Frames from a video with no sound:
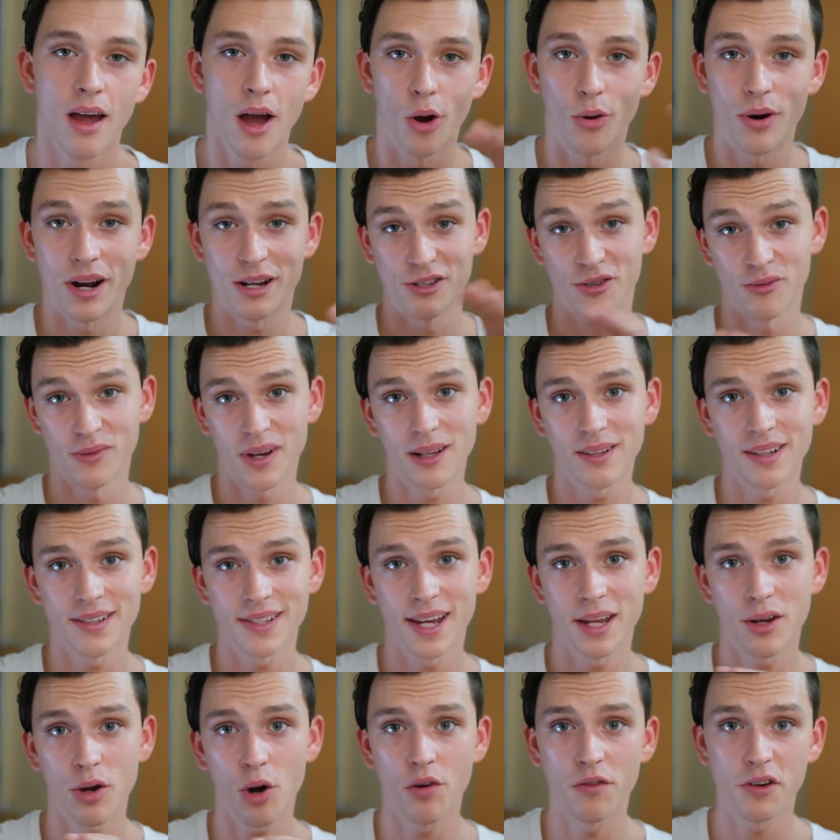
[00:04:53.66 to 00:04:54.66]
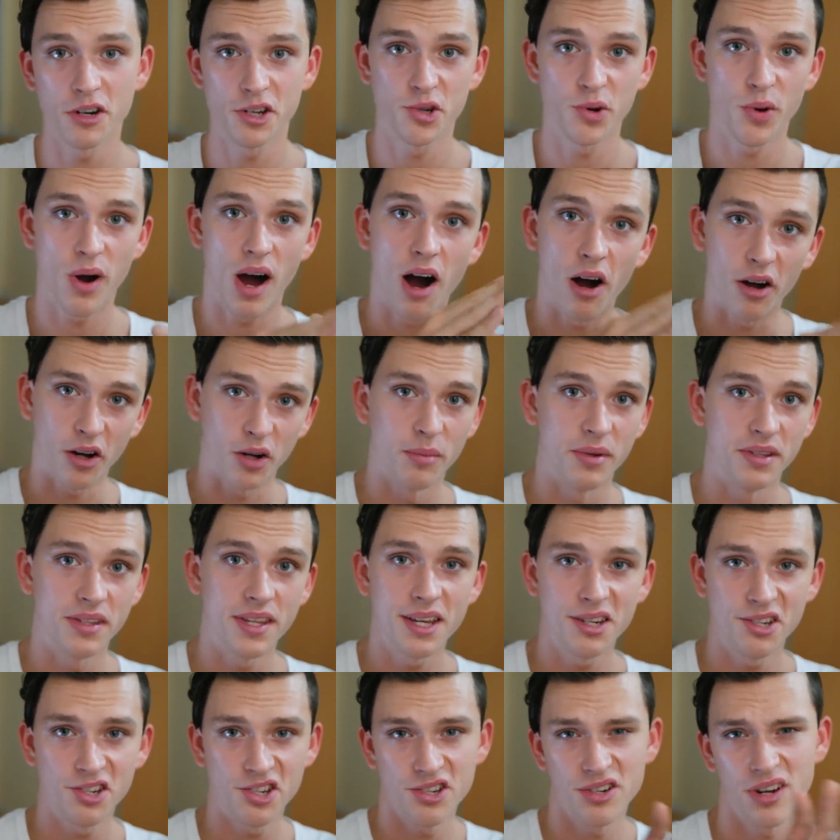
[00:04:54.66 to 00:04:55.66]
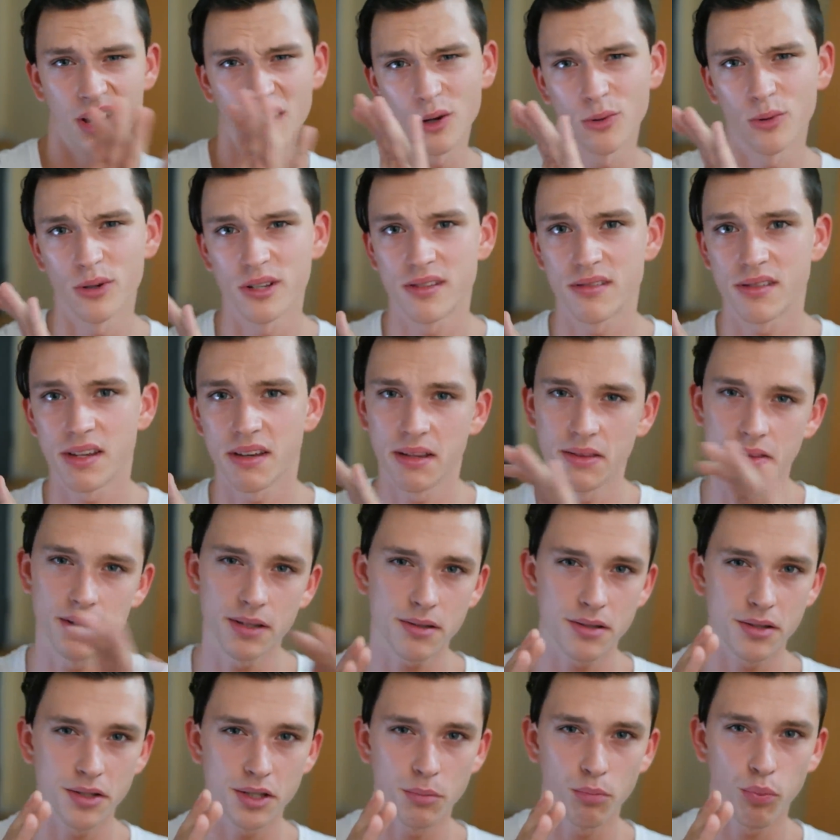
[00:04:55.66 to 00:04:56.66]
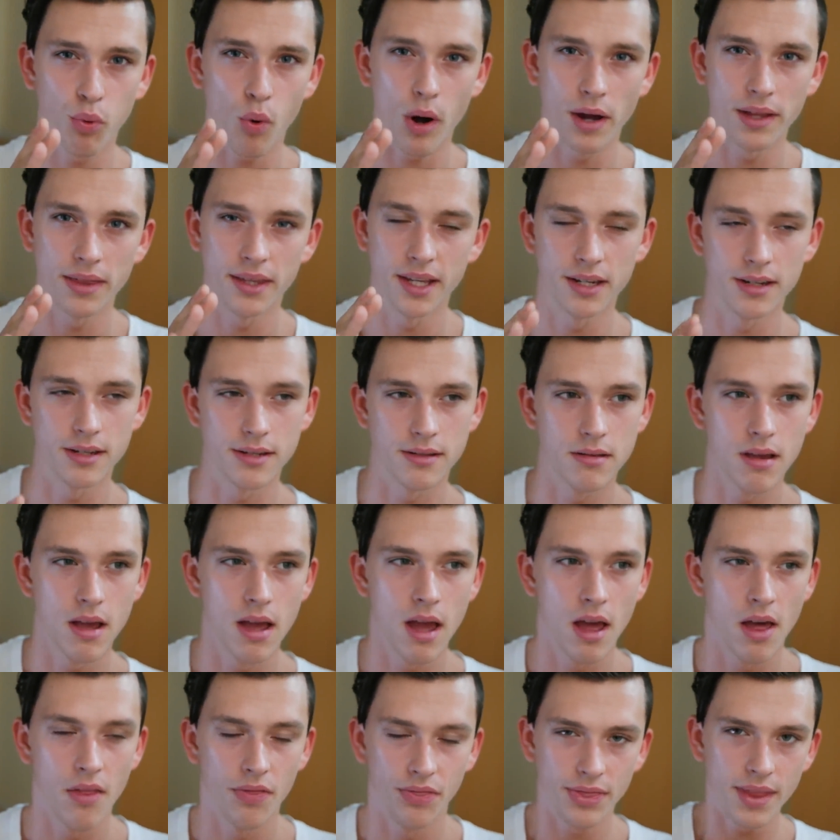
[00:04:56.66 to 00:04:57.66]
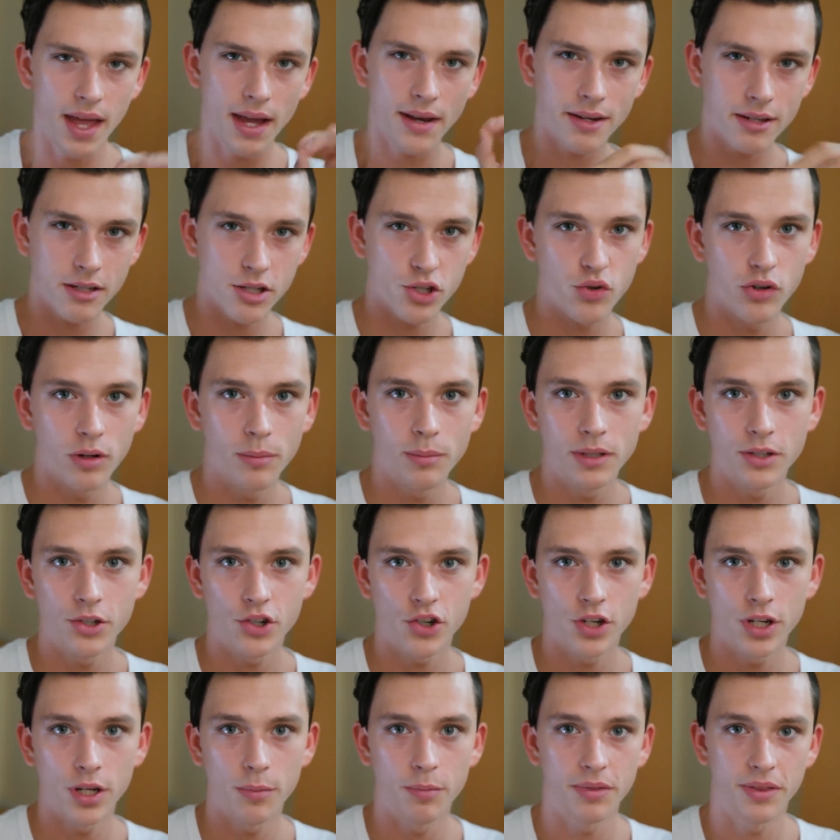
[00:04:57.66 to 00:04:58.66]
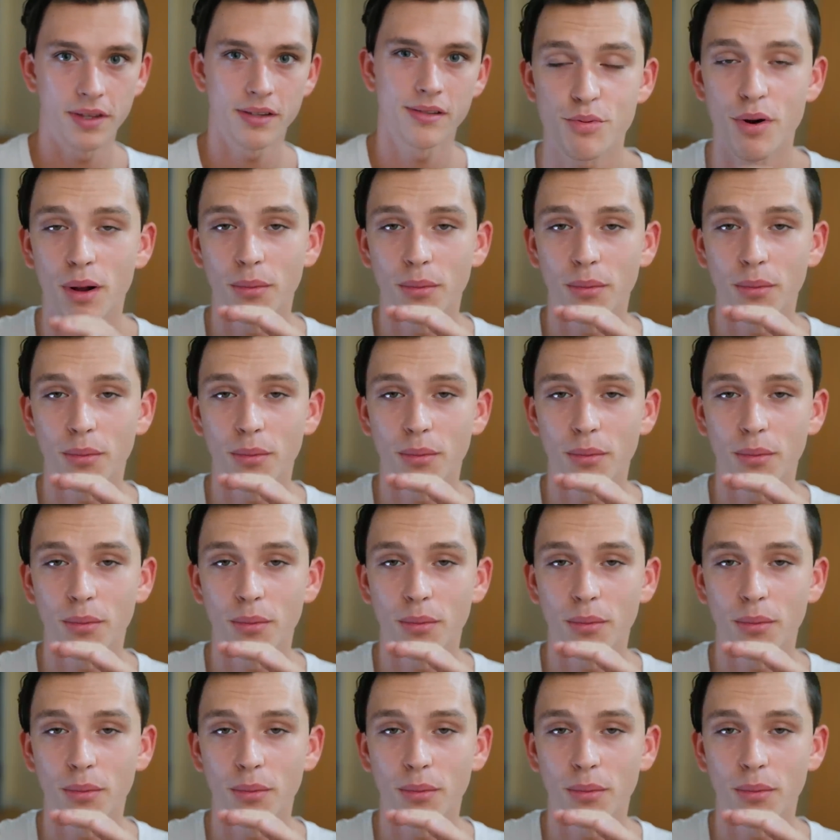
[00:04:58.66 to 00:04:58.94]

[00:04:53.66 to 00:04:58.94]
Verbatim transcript: Alright, so now let's head over to accommodation, and I would say this is a point that is Not extremely cheap. This is